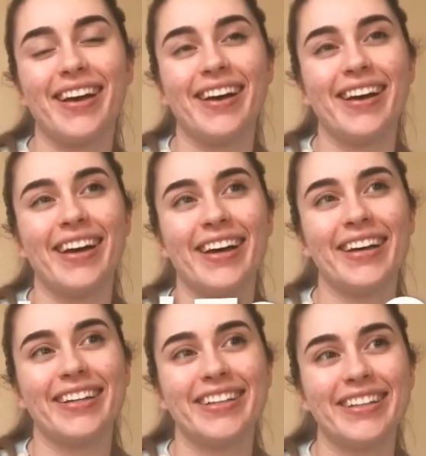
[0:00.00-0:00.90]

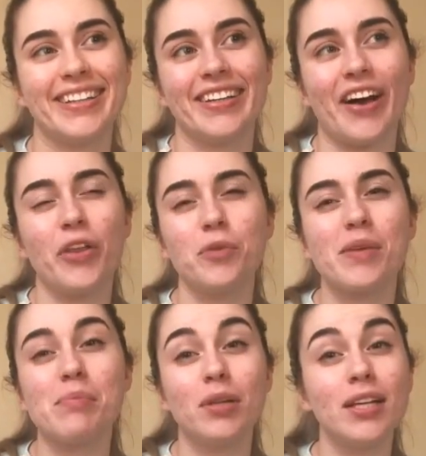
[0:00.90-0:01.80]
Other
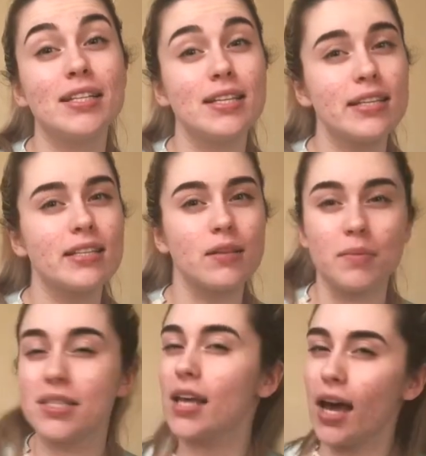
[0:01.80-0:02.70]
people exist
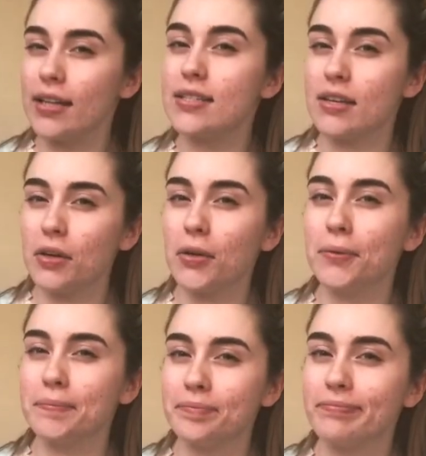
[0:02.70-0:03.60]
besides you.